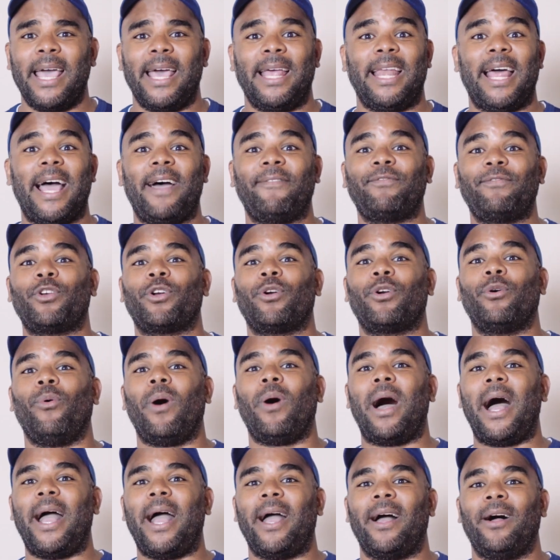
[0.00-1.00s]
And after a
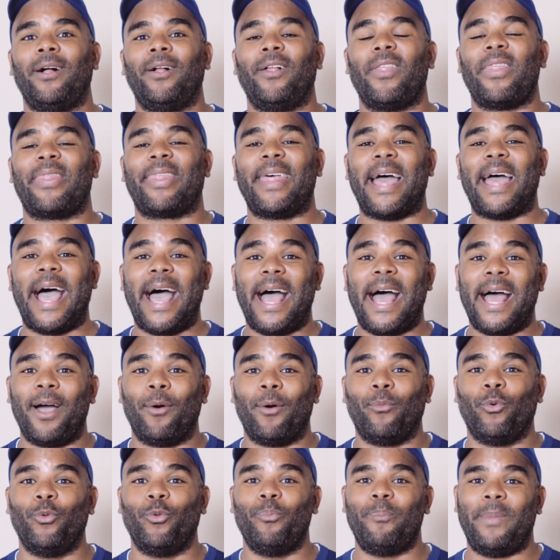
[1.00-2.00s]
while,
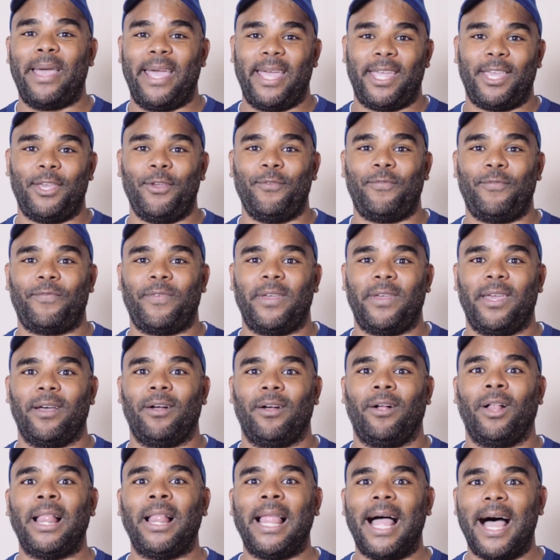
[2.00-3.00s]
that will make you
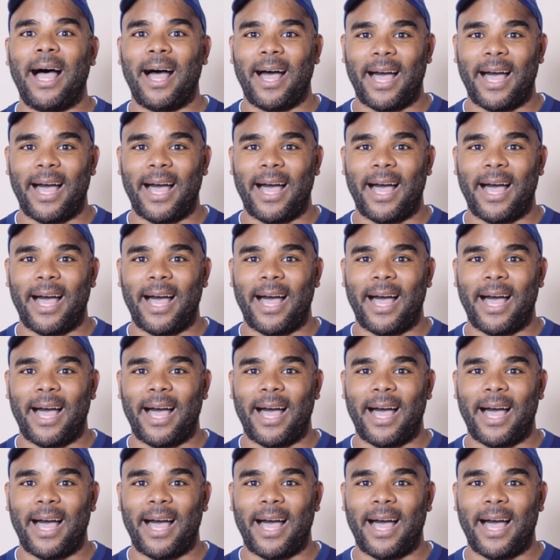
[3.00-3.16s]
feel